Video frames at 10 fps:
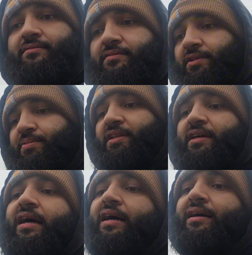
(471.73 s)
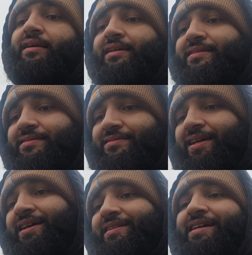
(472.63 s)
They'll be like,
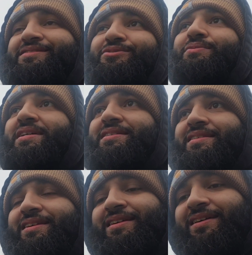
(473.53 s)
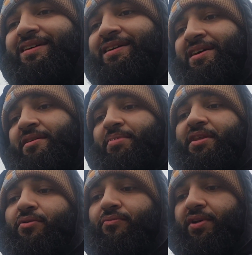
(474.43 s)
that's too easy. But they
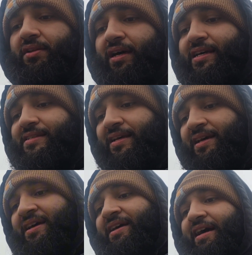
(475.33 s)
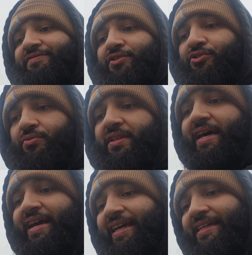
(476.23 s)
don't realize after doing
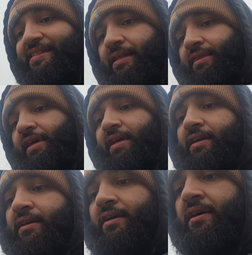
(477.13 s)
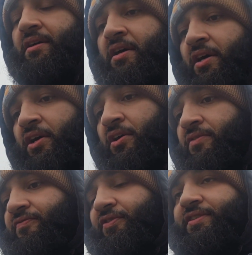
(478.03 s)
that easy thing
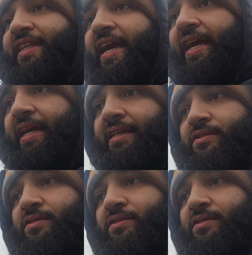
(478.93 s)
for days,